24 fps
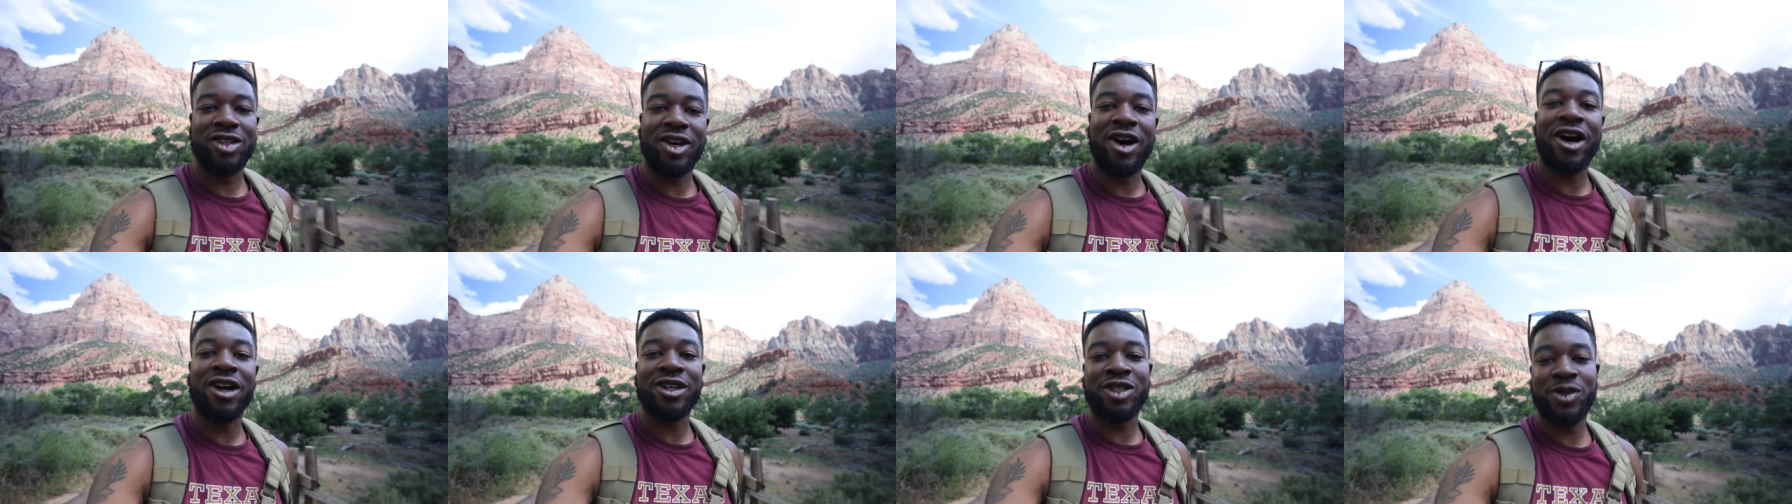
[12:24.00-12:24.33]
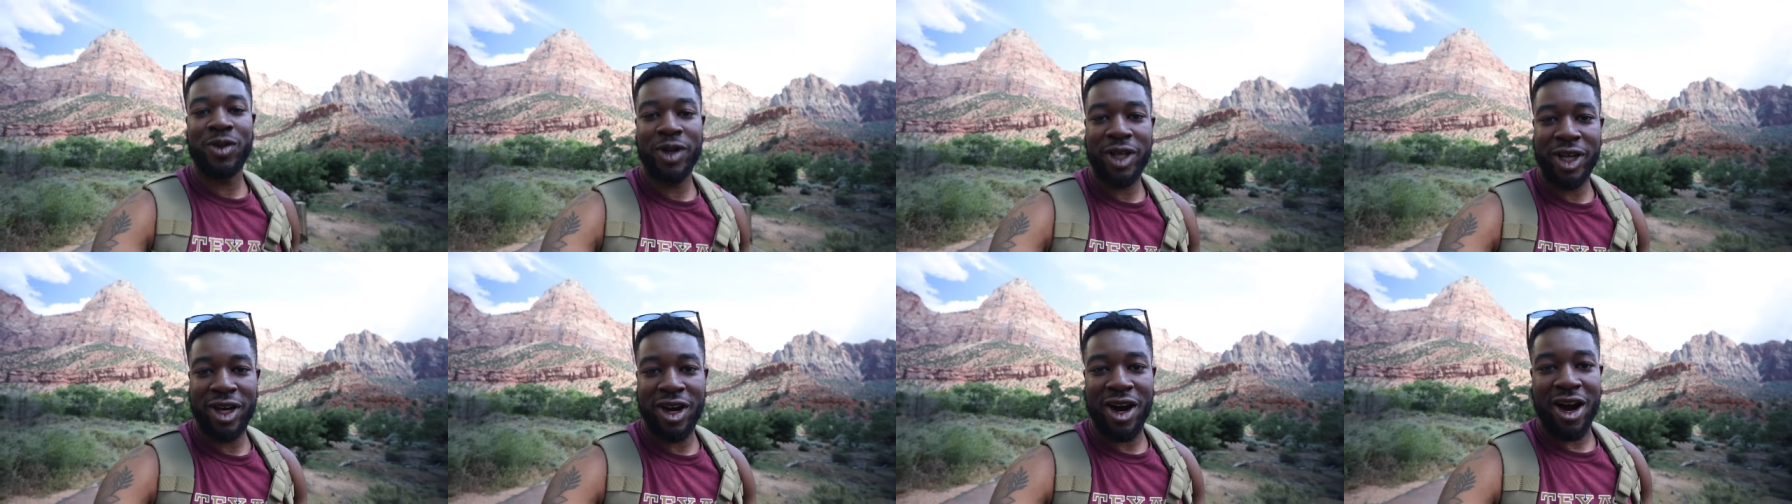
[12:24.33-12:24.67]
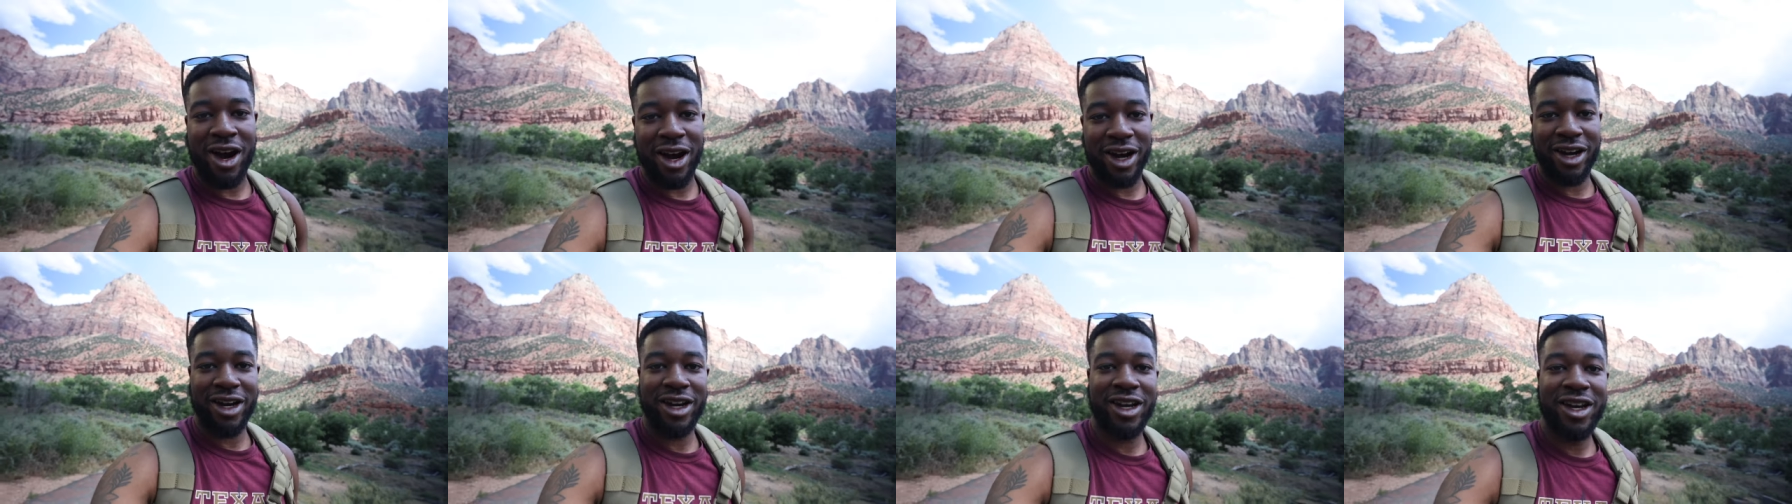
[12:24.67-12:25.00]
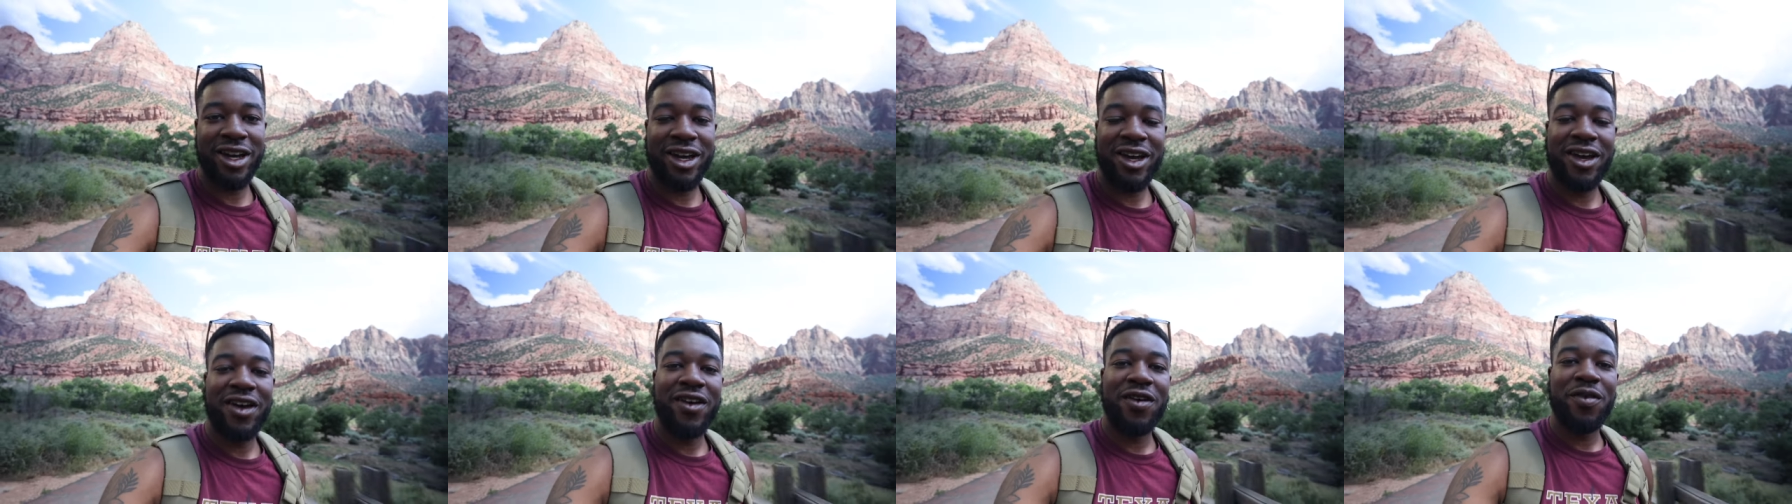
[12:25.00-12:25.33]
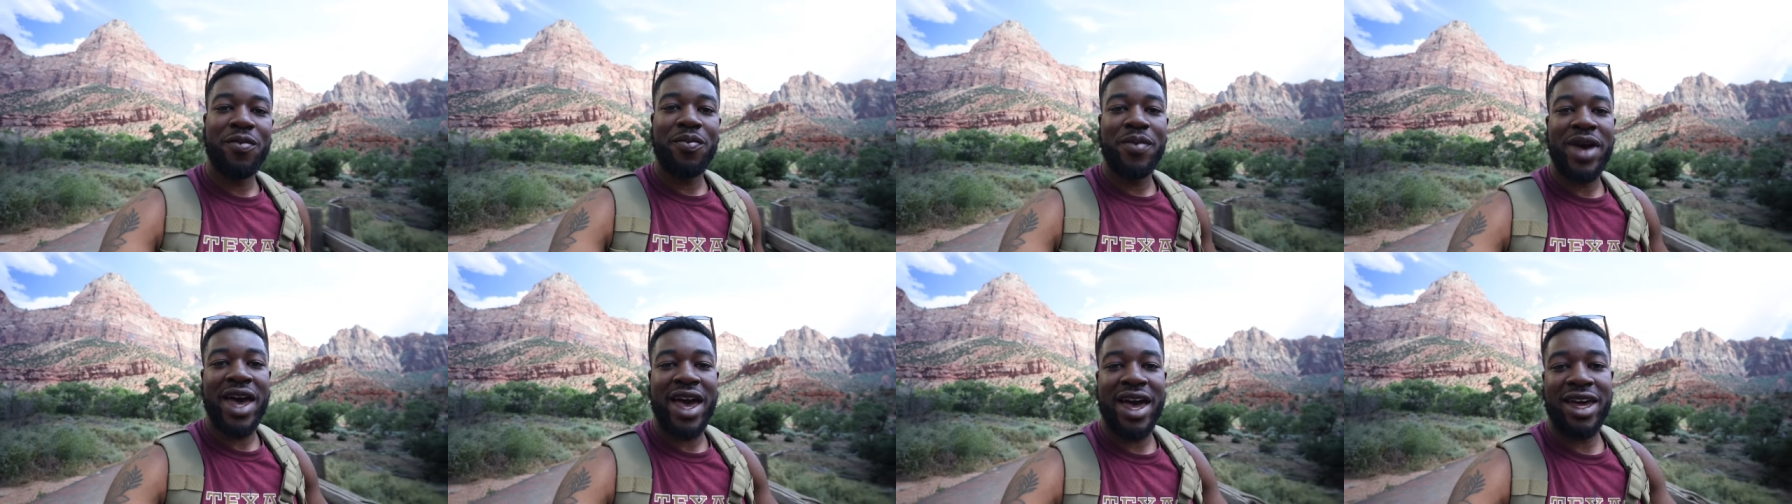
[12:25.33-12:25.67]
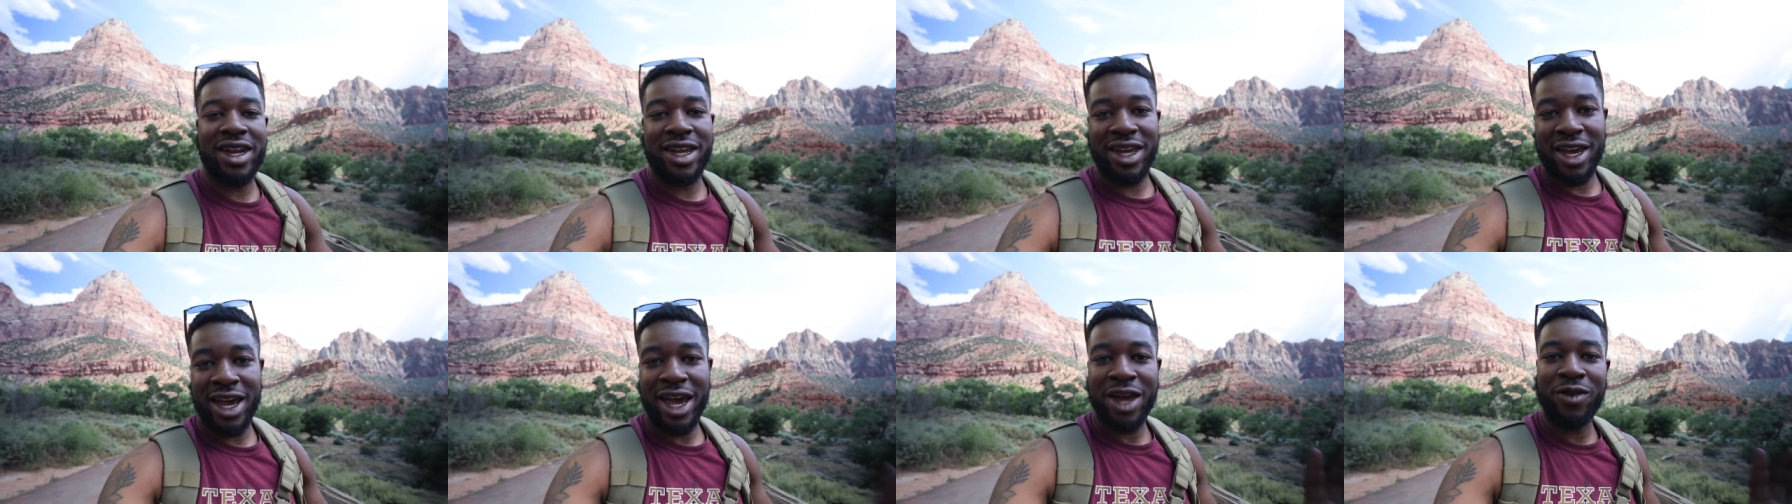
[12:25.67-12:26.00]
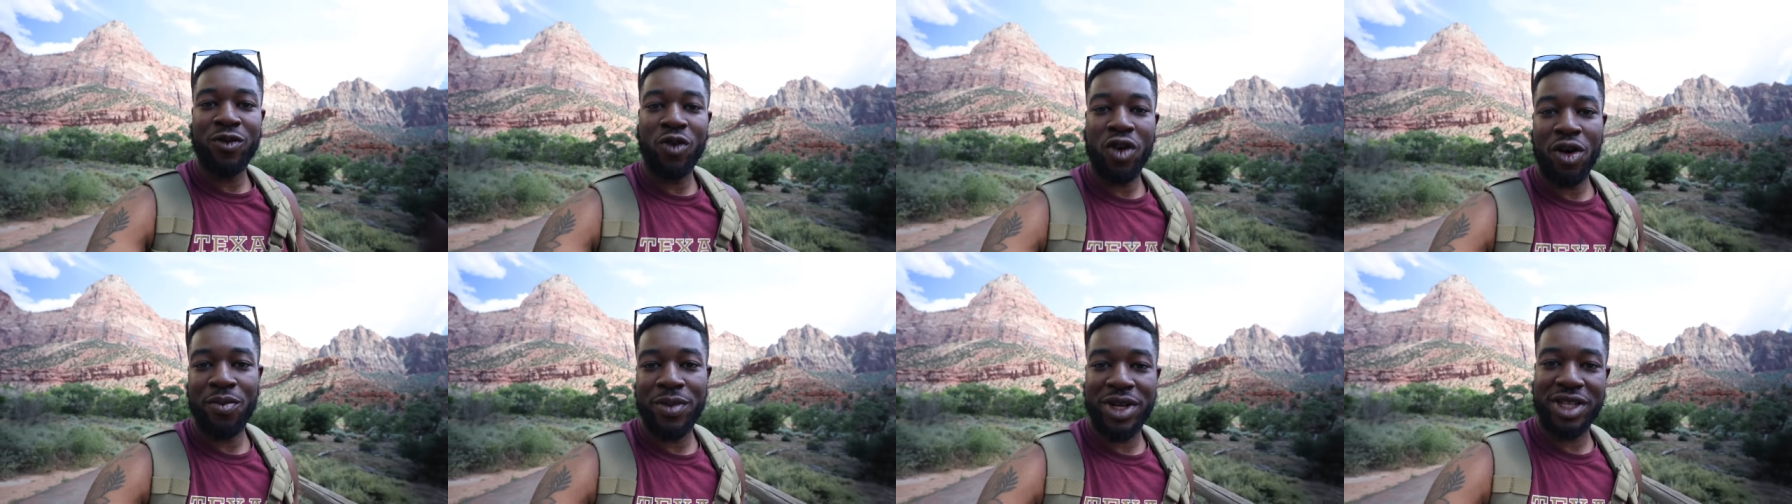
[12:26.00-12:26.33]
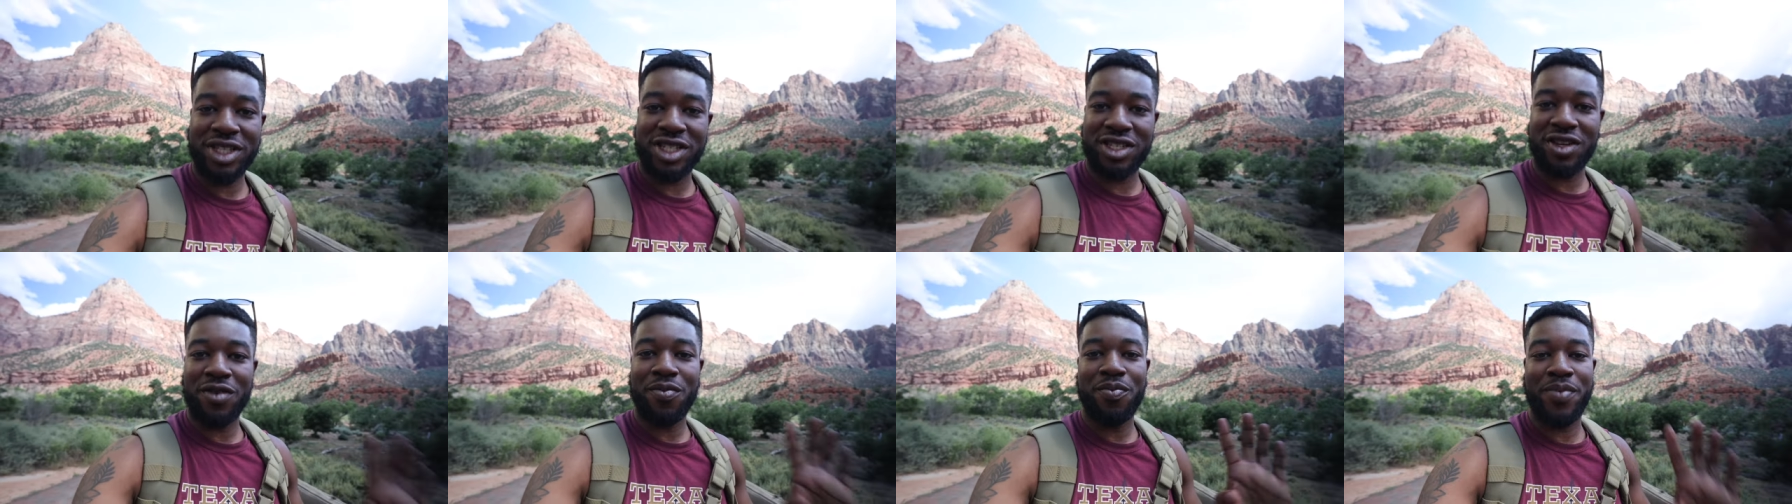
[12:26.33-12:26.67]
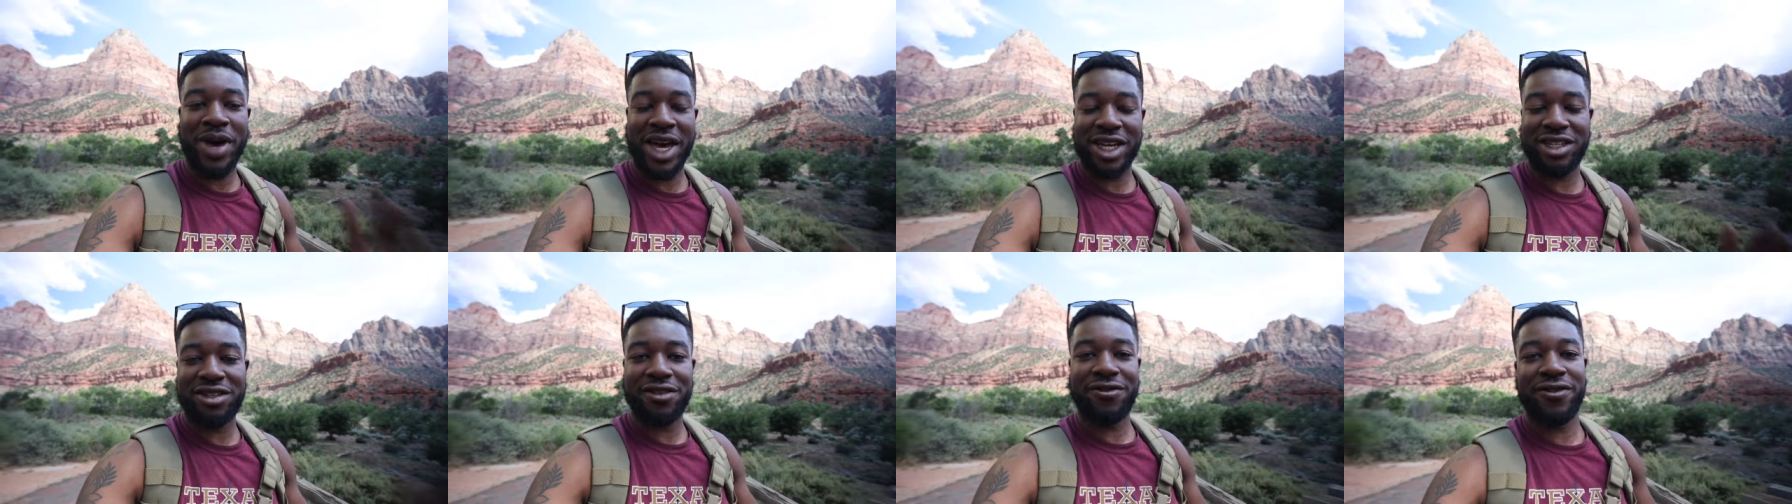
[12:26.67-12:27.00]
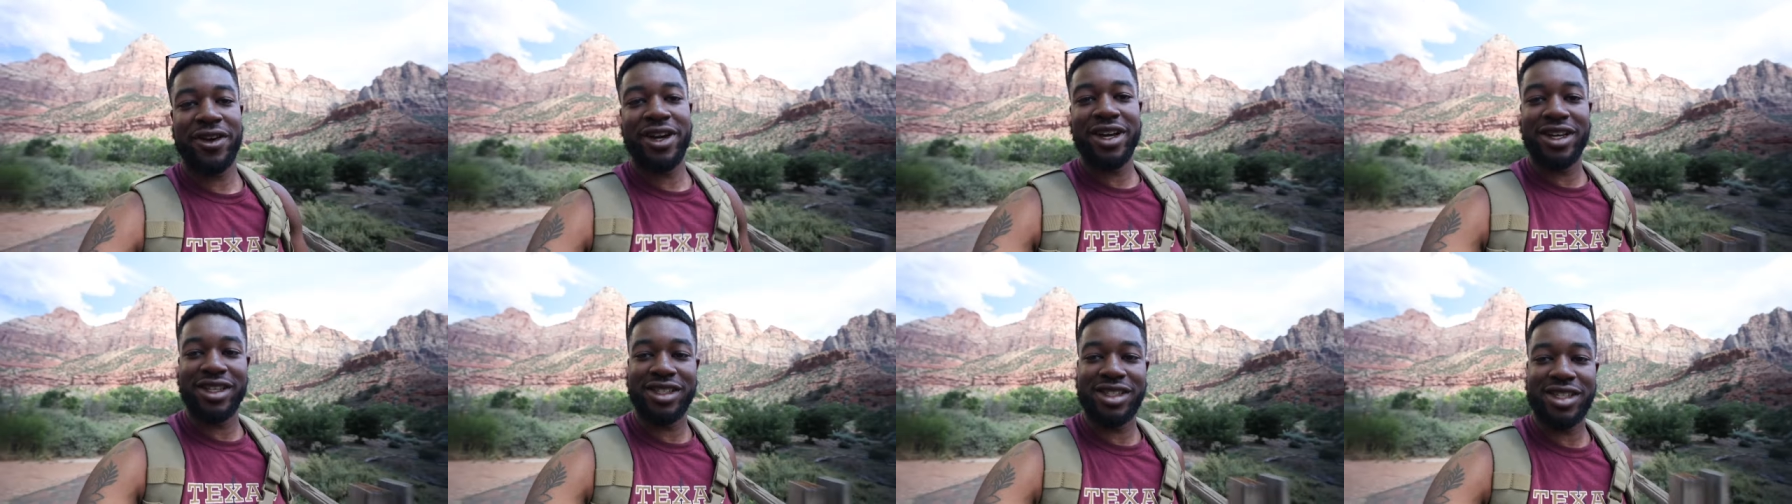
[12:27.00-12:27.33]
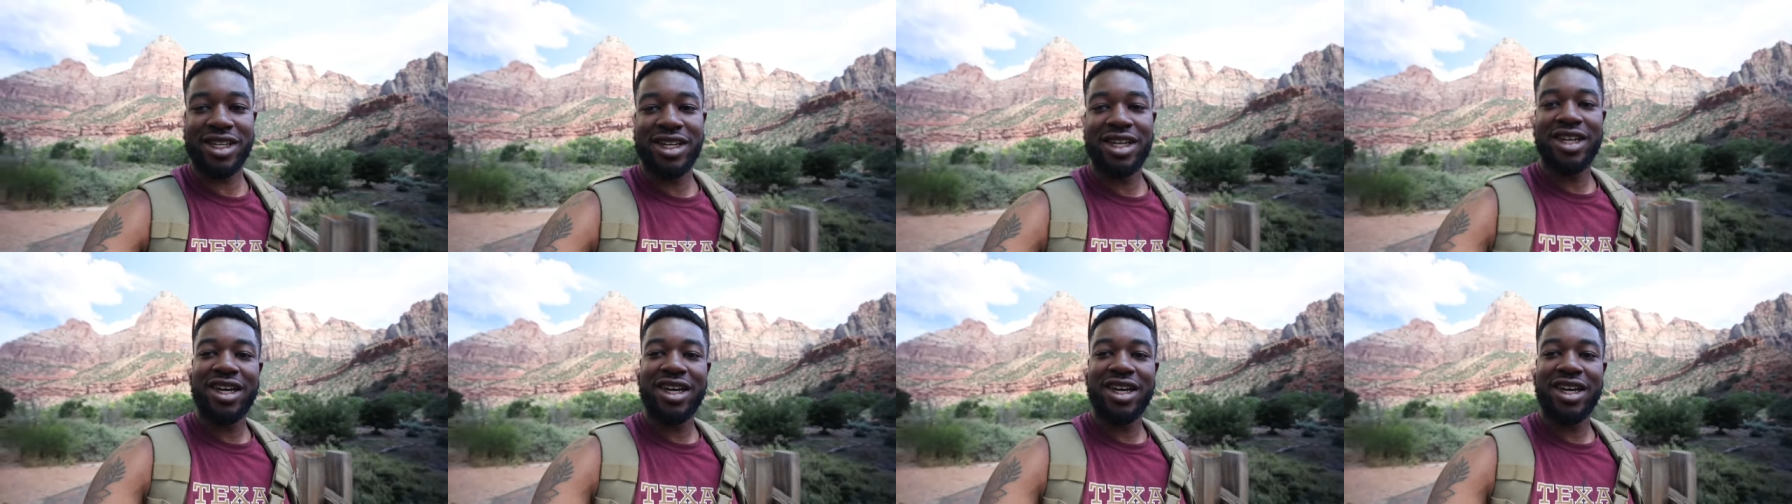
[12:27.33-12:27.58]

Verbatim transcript: Dogs really are man and woman's best friends.